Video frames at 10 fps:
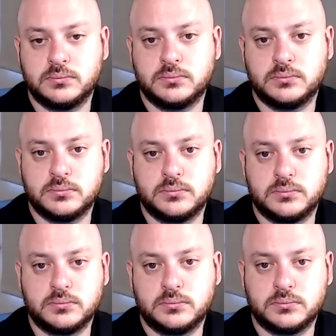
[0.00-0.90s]

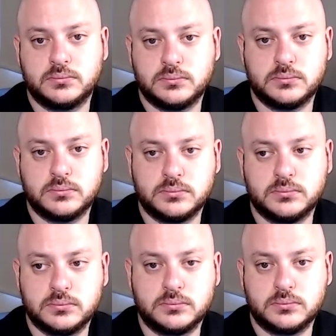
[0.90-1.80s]

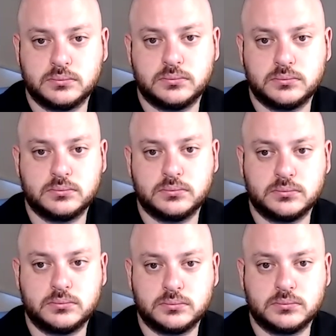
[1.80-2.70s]

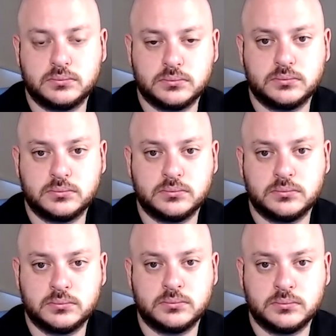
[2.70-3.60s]

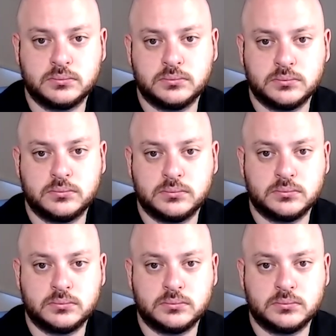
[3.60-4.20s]
No words are spoken by the person on screen.